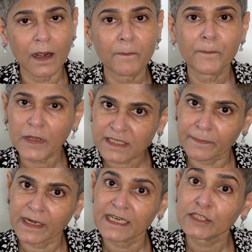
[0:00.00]
a
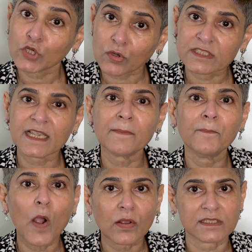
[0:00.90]
possibly toxic
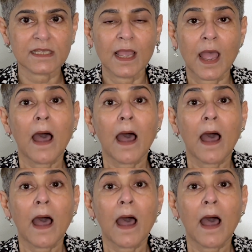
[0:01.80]
boss.